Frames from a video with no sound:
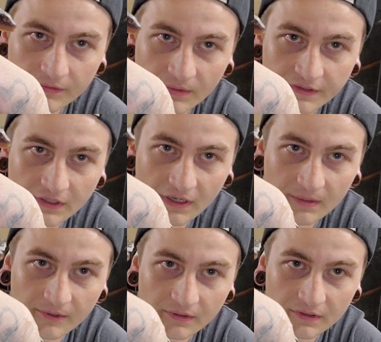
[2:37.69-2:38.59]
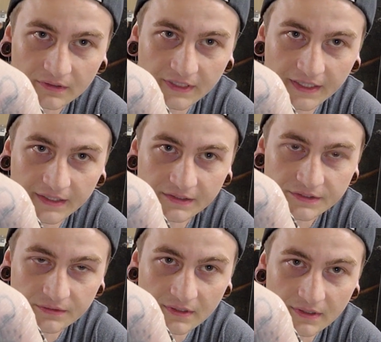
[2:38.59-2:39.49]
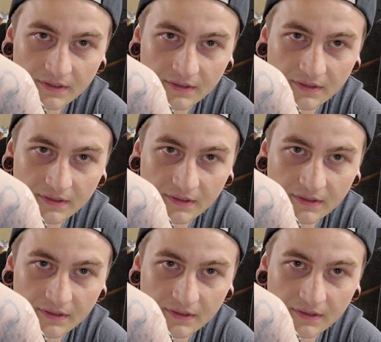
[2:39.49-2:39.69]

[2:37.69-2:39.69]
you want to talk about a little dinosaur,